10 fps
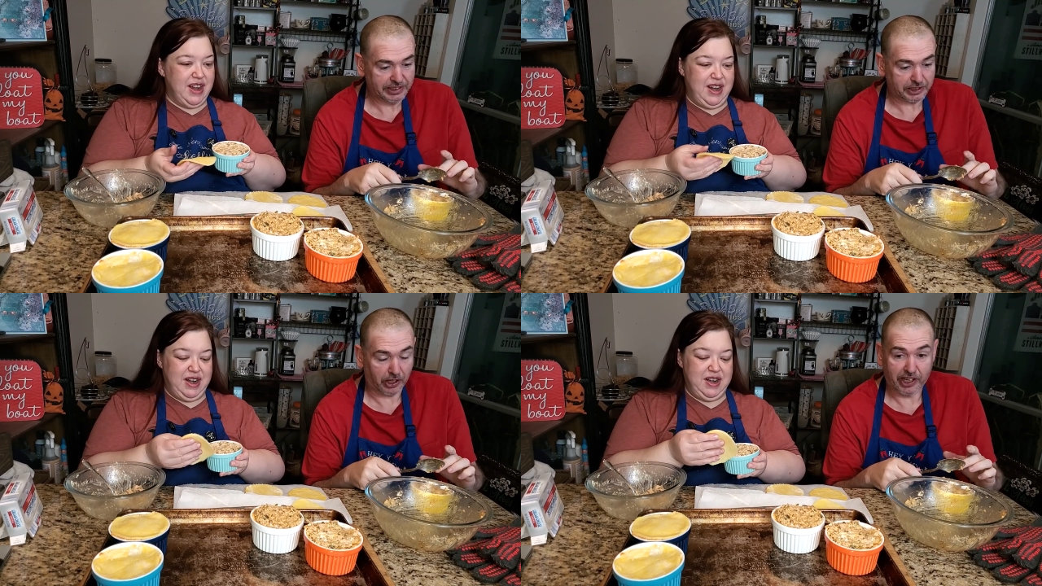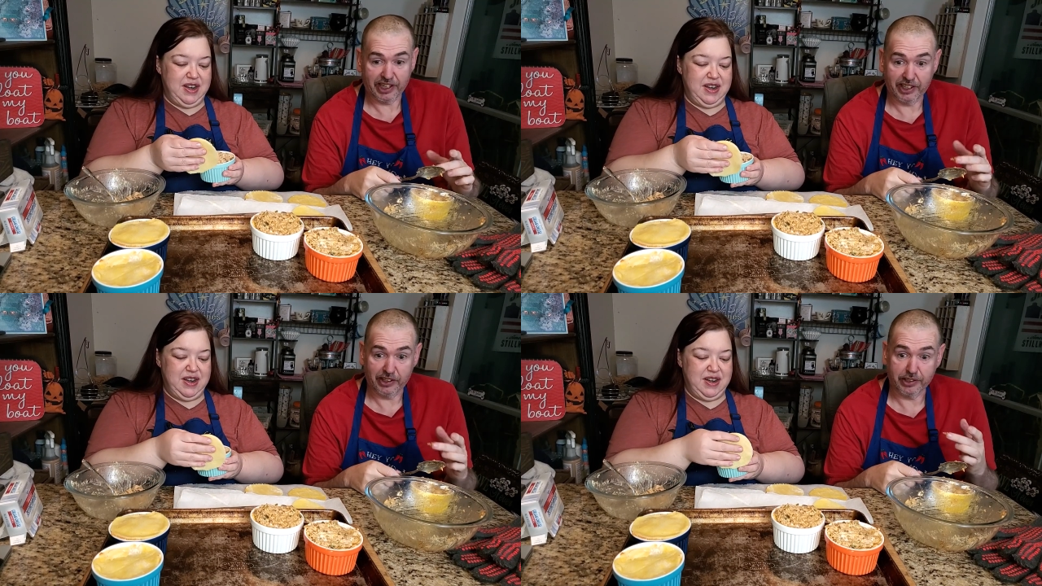Speaker 1: Sorry, I
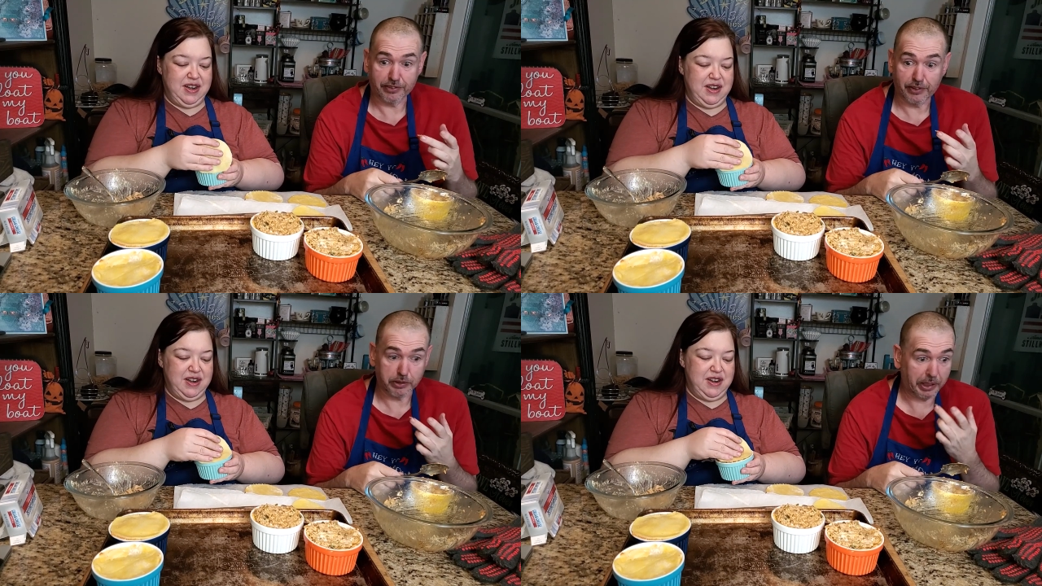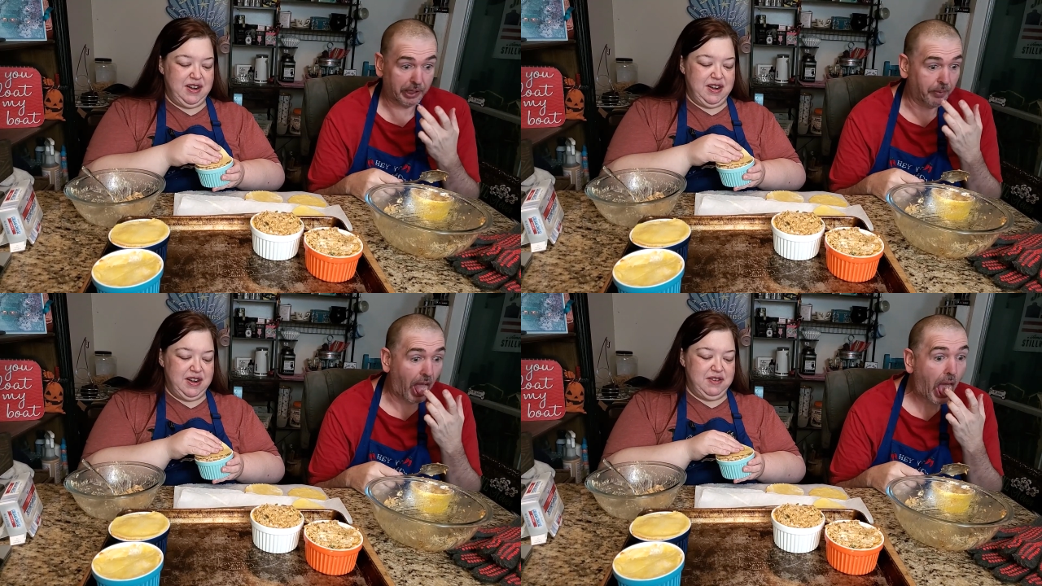didn't hear you. Your phone's breaking
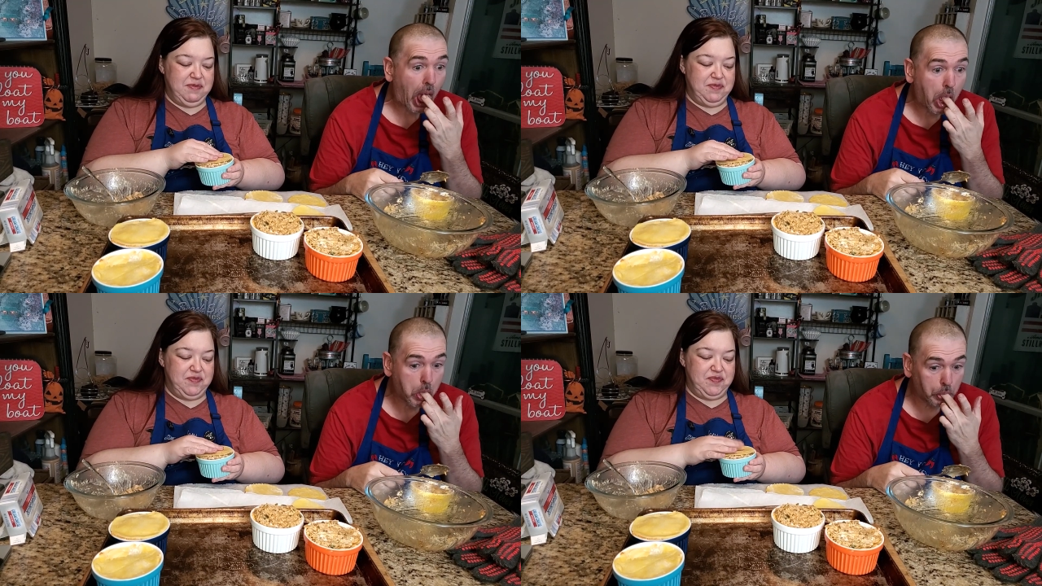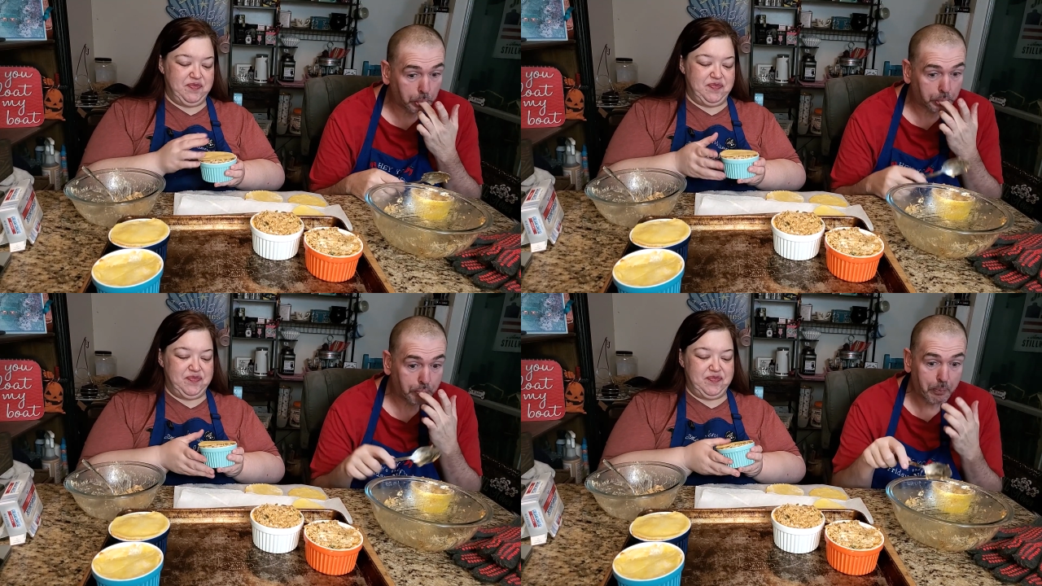up.
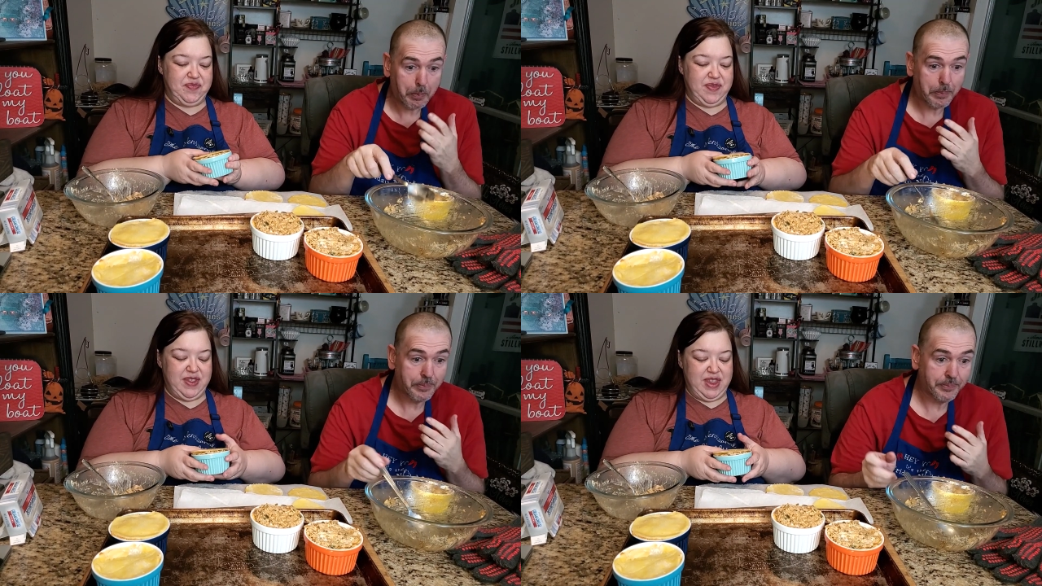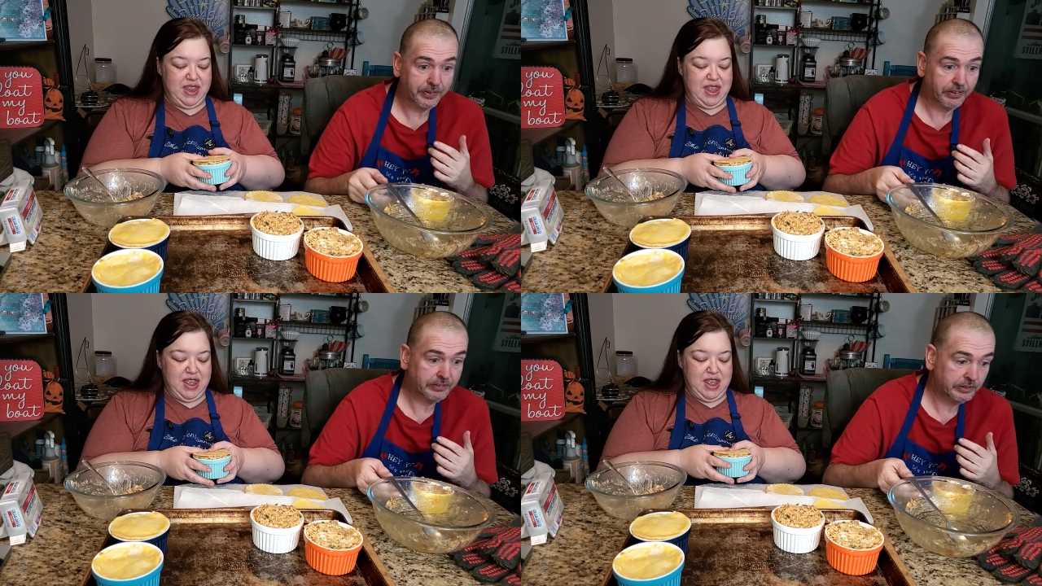
Speaker 2: Mm-hmm.
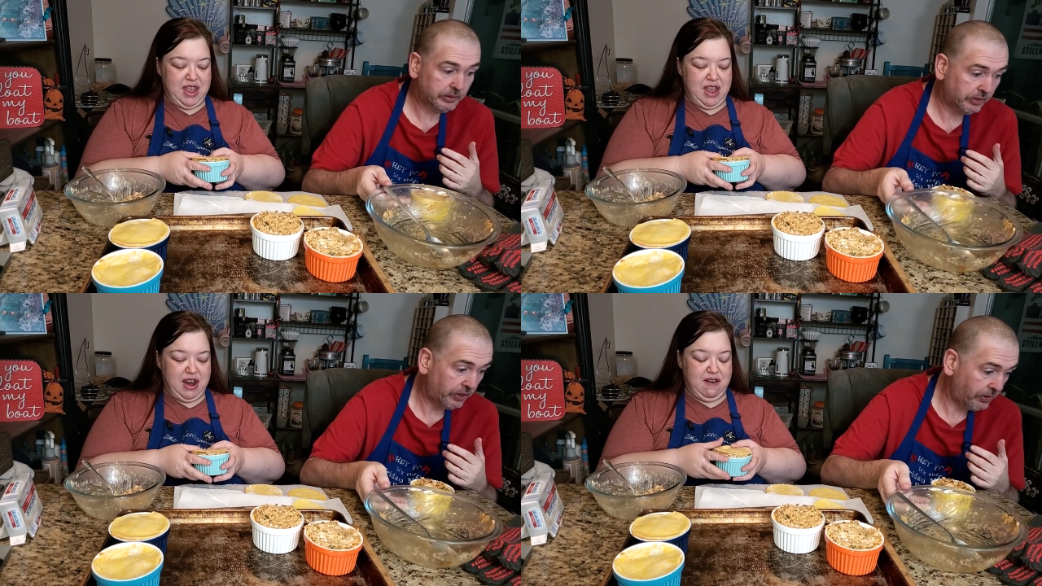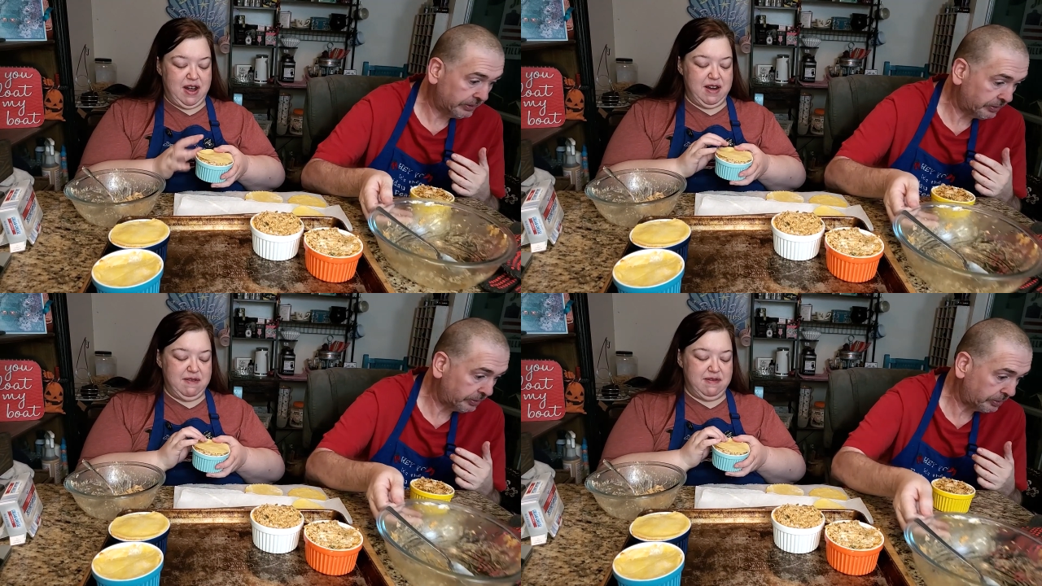All
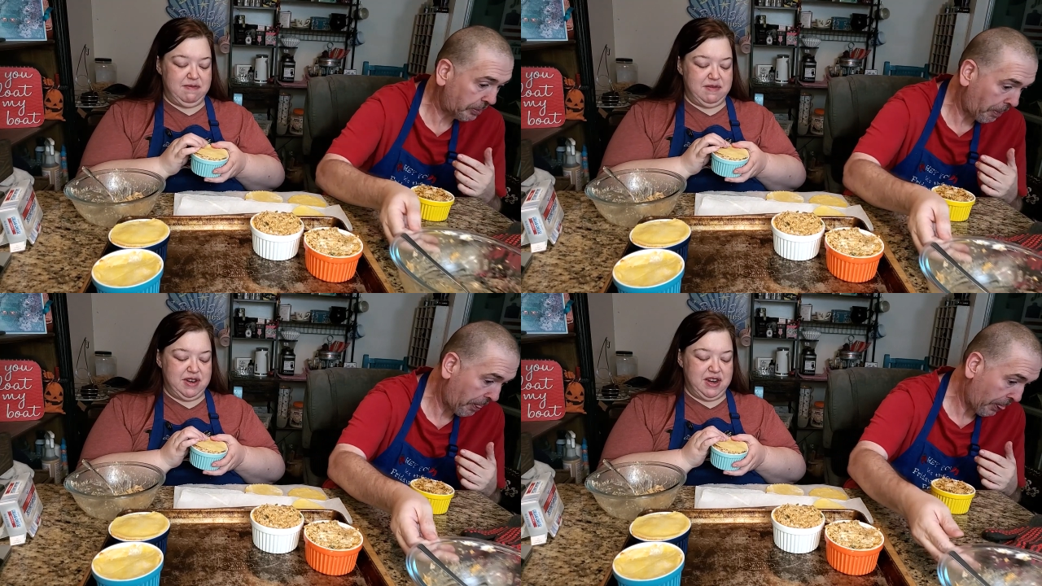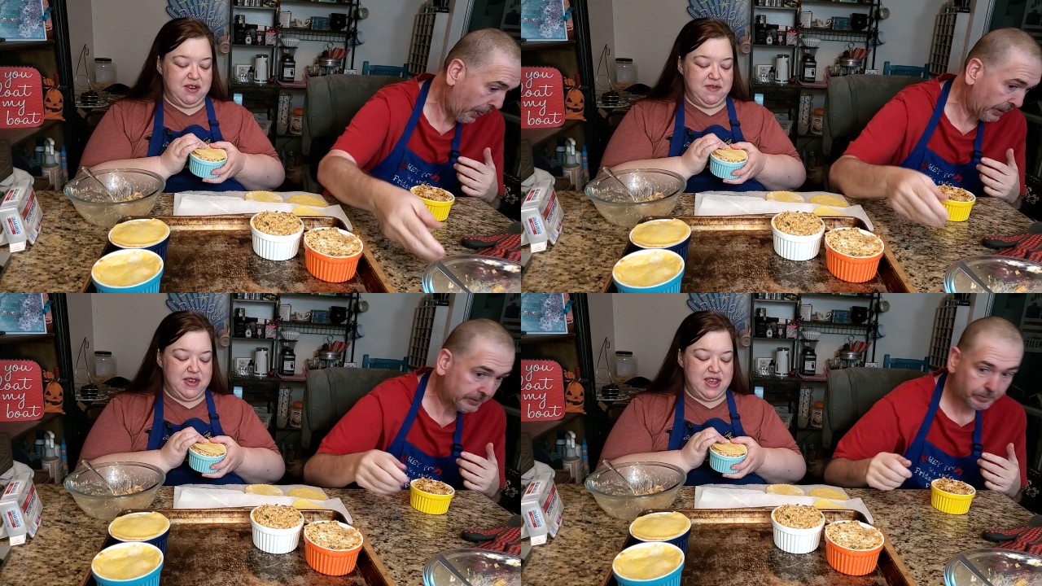right, I'm gonna
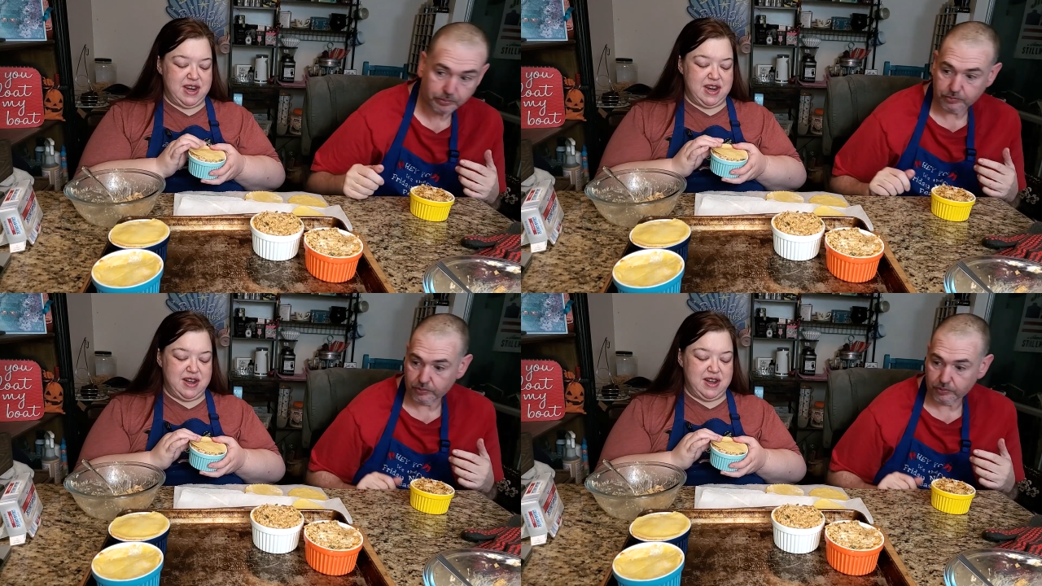go in